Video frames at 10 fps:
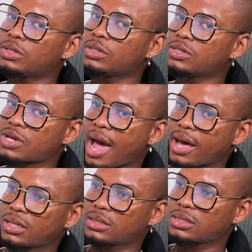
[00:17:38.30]

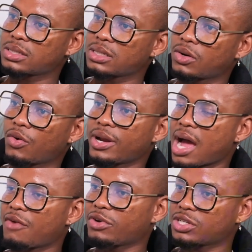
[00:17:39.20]
child or an
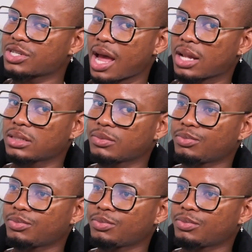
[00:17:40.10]
average child